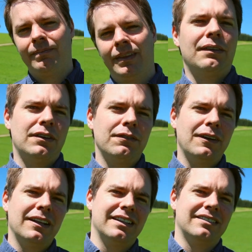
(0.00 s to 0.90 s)
If you
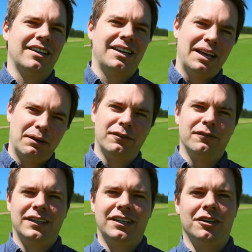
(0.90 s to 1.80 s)
found this a helpful
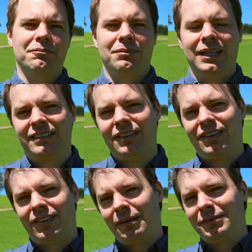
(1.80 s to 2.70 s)
video, please give it
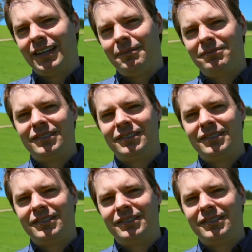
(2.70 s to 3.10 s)
a thumbs up,